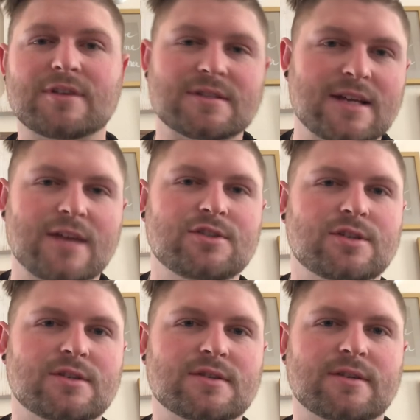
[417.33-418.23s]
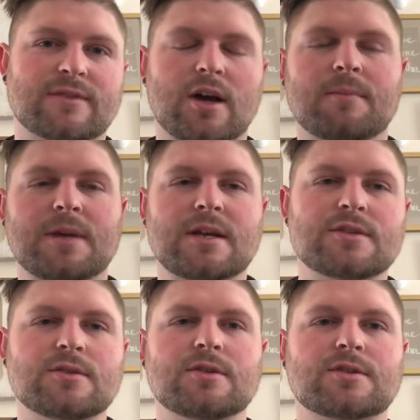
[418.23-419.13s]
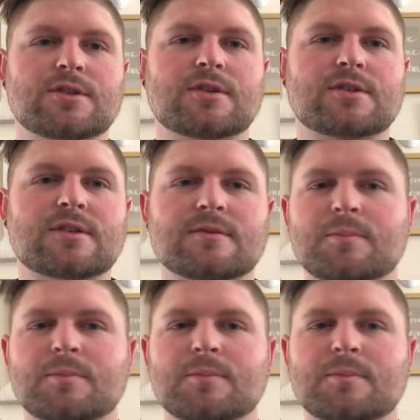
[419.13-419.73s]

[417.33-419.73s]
intentions of coming into your churches,